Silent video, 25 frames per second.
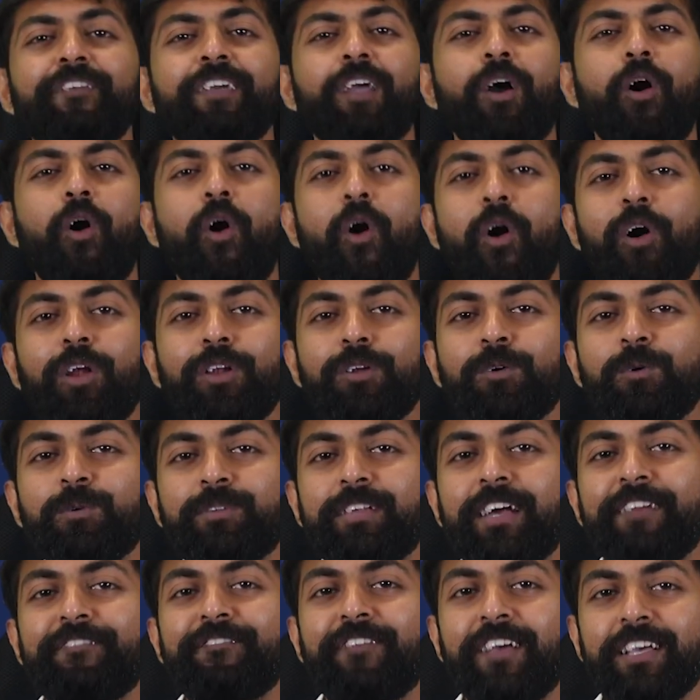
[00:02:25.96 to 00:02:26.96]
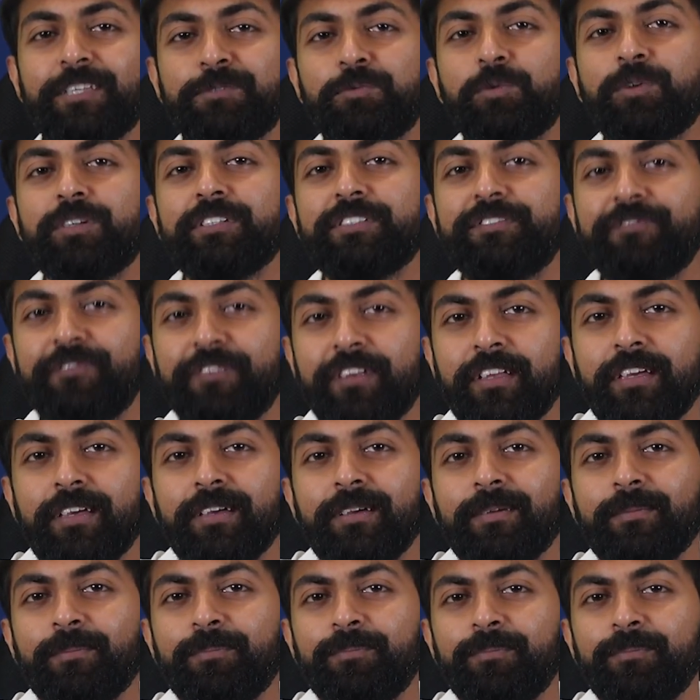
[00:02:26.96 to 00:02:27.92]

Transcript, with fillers: we all know that Facebook is free.